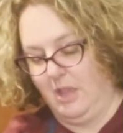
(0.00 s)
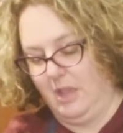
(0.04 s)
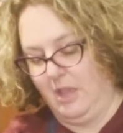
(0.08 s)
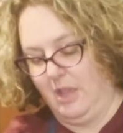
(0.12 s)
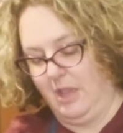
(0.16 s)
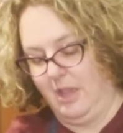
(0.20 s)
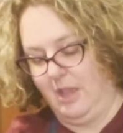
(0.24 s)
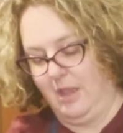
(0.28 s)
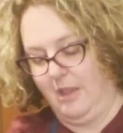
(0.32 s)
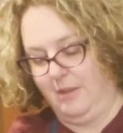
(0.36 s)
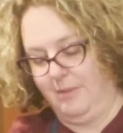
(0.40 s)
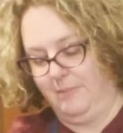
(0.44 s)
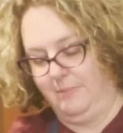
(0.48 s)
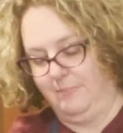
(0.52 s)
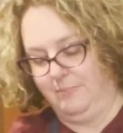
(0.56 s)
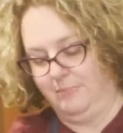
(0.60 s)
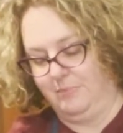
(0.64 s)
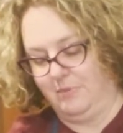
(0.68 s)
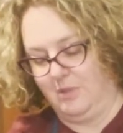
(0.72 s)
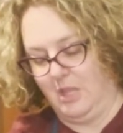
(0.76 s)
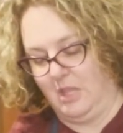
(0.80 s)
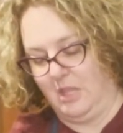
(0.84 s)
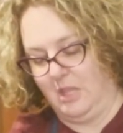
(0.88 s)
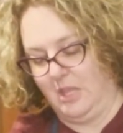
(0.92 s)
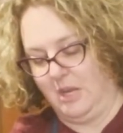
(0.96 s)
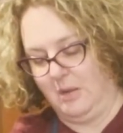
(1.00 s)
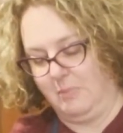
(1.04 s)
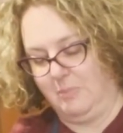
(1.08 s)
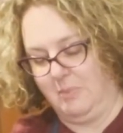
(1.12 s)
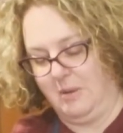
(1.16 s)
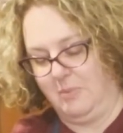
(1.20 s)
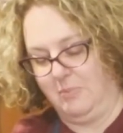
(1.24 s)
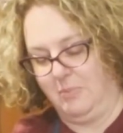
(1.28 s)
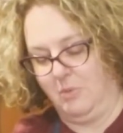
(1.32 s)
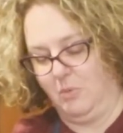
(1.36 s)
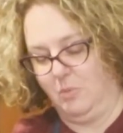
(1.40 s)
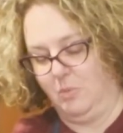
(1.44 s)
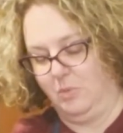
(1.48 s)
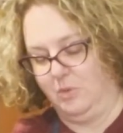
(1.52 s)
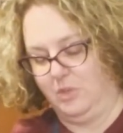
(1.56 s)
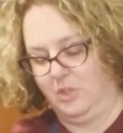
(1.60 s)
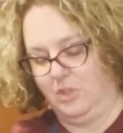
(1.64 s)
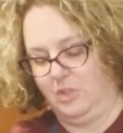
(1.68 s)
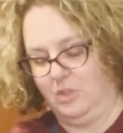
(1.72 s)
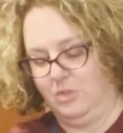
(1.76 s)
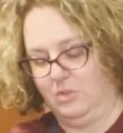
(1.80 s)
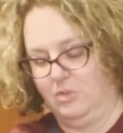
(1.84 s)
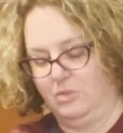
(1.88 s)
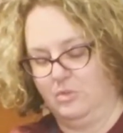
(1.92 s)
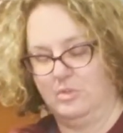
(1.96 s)
a lot of people will
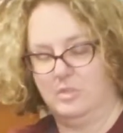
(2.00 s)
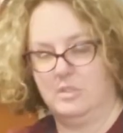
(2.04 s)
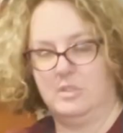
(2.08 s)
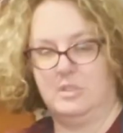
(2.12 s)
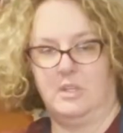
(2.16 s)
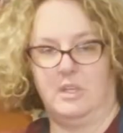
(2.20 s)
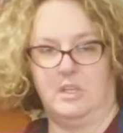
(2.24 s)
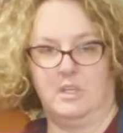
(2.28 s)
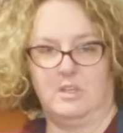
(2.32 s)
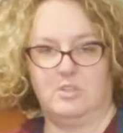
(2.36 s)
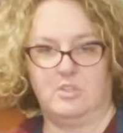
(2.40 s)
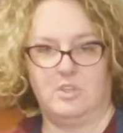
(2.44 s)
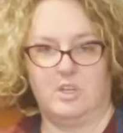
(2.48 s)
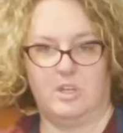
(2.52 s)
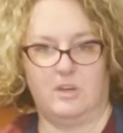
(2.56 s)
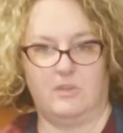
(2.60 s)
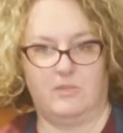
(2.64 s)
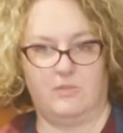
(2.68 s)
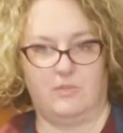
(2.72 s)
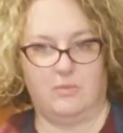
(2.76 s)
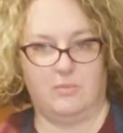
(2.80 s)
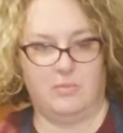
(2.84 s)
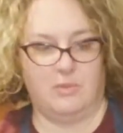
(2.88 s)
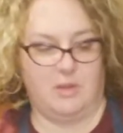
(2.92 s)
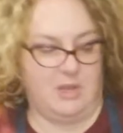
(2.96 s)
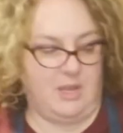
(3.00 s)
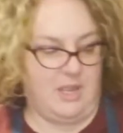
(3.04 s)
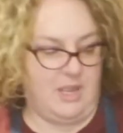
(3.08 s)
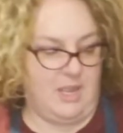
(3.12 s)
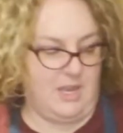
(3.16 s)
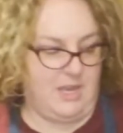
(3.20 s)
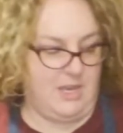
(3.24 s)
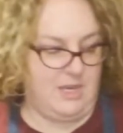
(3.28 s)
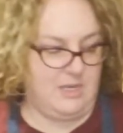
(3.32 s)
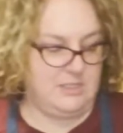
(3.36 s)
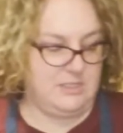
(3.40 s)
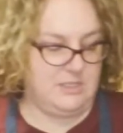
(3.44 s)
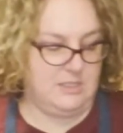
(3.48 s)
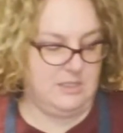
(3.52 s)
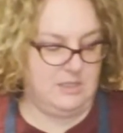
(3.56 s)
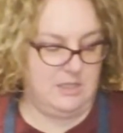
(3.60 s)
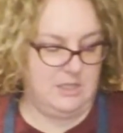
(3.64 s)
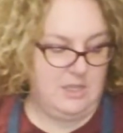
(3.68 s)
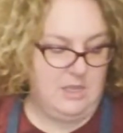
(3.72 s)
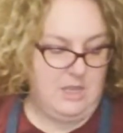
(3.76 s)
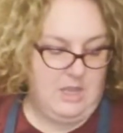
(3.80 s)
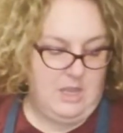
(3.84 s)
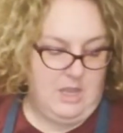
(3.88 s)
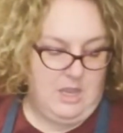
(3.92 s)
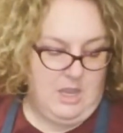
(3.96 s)
use like chicken from the legs and
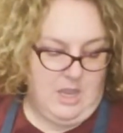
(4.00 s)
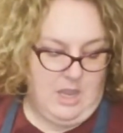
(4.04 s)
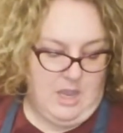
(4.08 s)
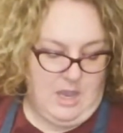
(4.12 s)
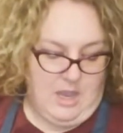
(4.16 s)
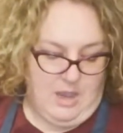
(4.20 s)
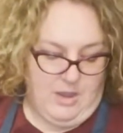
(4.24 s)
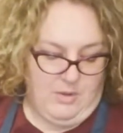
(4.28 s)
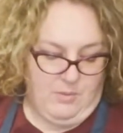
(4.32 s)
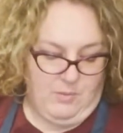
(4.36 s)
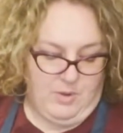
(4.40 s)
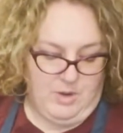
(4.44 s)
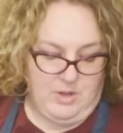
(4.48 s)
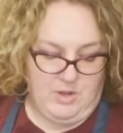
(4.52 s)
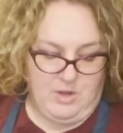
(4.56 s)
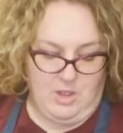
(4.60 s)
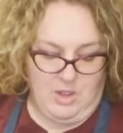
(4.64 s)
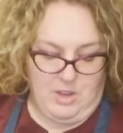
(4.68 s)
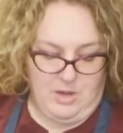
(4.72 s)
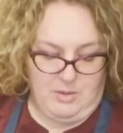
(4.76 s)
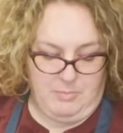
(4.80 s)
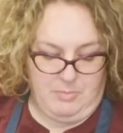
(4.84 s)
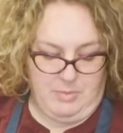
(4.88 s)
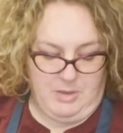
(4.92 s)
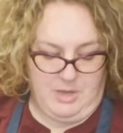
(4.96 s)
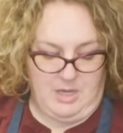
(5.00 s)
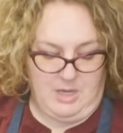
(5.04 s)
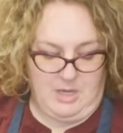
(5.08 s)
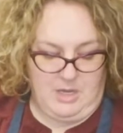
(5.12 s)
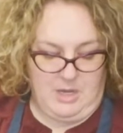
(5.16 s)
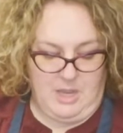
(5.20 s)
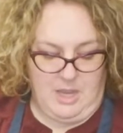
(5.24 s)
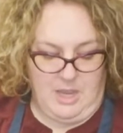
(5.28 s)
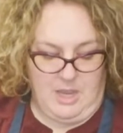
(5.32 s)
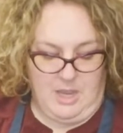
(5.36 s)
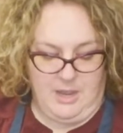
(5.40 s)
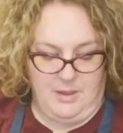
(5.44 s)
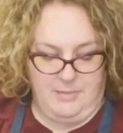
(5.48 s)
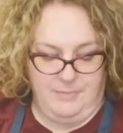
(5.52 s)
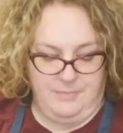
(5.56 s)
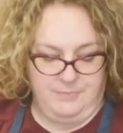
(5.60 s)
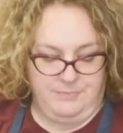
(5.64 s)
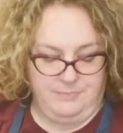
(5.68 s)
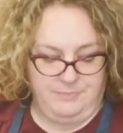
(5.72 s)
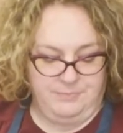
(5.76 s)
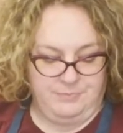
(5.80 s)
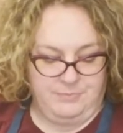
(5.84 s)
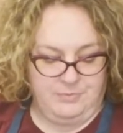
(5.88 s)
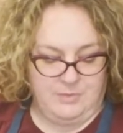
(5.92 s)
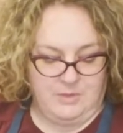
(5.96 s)
whatnot. But
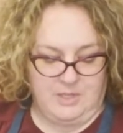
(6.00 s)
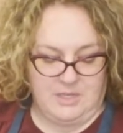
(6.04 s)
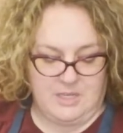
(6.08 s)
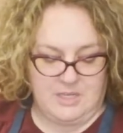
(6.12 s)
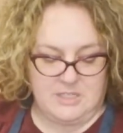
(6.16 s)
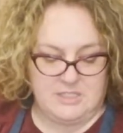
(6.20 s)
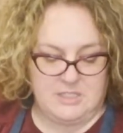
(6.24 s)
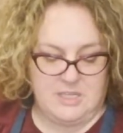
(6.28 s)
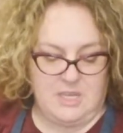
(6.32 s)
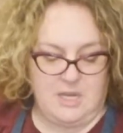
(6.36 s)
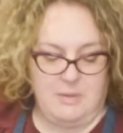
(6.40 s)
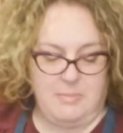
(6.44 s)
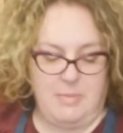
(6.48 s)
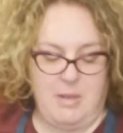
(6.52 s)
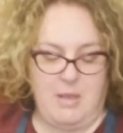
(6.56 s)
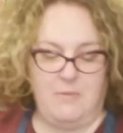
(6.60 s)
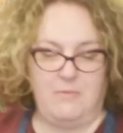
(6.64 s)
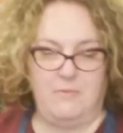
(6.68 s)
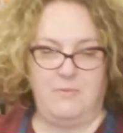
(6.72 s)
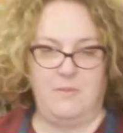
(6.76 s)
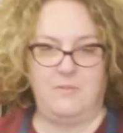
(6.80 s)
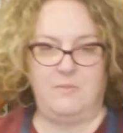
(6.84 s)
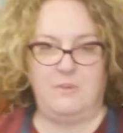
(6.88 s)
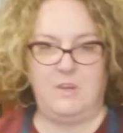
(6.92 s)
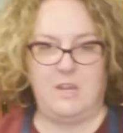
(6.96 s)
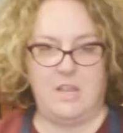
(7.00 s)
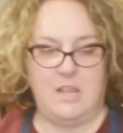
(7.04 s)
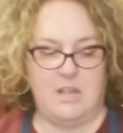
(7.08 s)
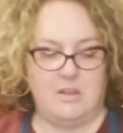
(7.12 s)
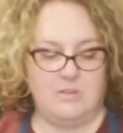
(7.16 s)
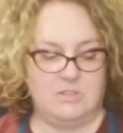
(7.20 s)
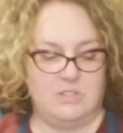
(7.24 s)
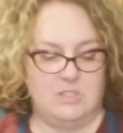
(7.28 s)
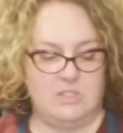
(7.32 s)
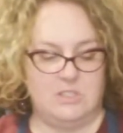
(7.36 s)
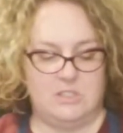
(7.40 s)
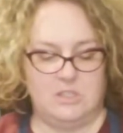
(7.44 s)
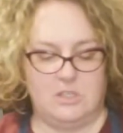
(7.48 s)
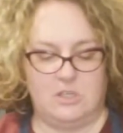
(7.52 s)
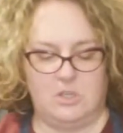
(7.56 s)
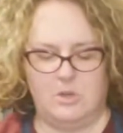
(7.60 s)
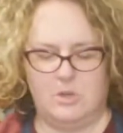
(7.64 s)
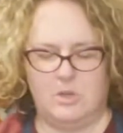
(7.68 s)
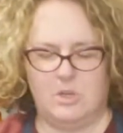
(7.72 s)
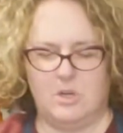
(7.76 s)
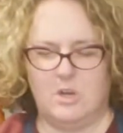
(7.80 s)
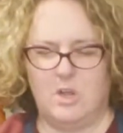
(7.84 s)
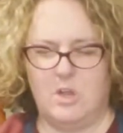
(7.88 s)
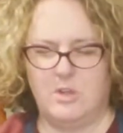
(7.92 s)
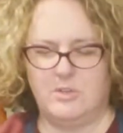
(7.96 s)
like I said, about 50 ounces.
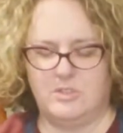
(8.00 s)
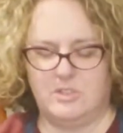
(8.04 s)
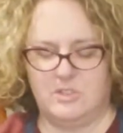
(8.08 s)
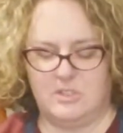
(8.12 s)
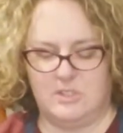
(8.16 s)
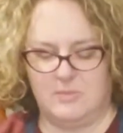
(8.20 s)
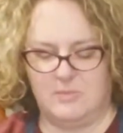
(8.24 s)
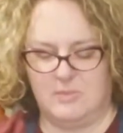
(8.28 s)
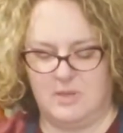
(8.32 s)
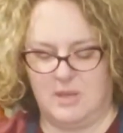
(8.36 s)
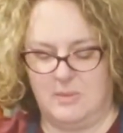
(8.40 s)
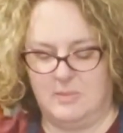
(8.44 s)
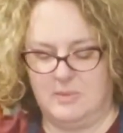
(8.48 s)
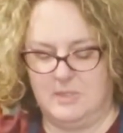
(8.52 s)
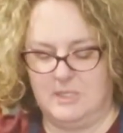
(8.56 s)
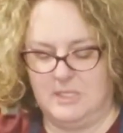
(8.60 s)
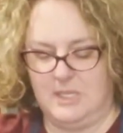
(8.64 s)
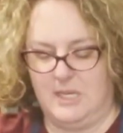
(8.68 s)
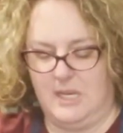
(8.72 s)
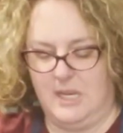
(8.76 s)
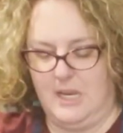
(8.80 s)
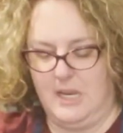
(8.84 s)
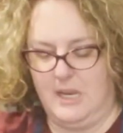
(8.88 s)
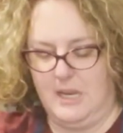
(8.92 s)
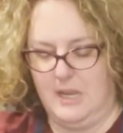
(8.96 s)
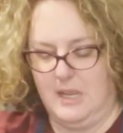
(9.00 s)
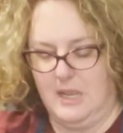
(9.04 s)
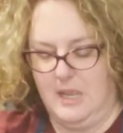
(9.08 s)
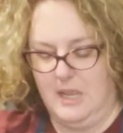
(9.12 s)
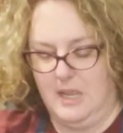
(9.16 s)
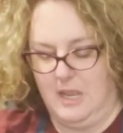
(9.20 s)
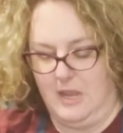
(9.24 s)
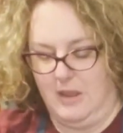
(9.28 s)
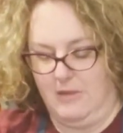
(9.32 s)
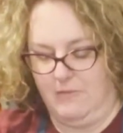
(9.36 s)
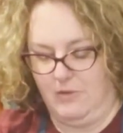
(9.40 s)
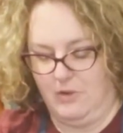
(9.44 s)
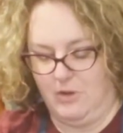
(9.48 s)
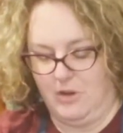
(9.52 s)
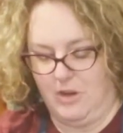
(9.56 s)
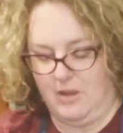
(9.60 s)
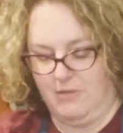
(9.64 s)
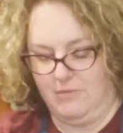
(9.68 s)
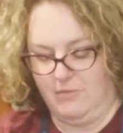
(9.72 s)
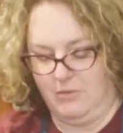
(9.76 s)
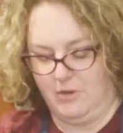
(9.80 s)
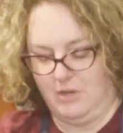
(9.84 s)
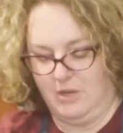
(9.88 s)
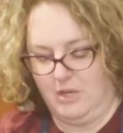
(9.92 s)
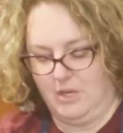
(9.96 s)
You can also sometimes see, if you're
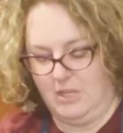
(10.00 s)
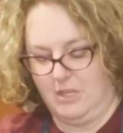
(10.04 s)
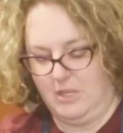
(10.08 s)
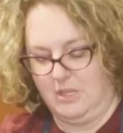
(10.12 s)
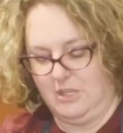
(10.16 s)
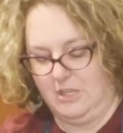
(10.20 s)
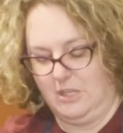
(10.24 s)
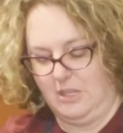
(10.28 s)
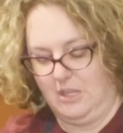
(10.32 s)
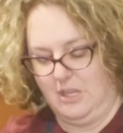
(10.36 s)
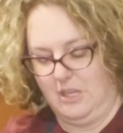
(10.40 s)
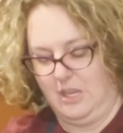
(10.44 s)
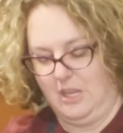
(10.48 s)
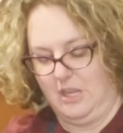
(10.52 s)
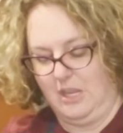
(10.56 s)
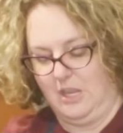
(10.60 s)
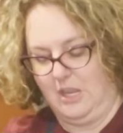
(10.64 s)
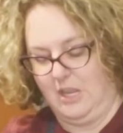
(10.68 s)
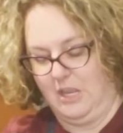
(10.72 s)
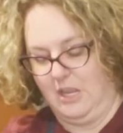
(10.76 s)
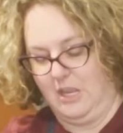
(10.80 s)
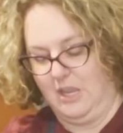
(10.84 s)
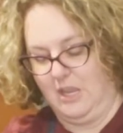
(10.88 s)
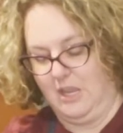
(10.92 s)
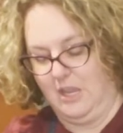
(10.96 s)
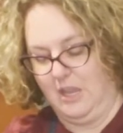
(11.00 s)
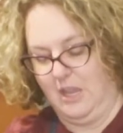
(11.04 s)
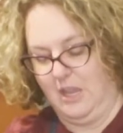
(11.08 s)
ever in the,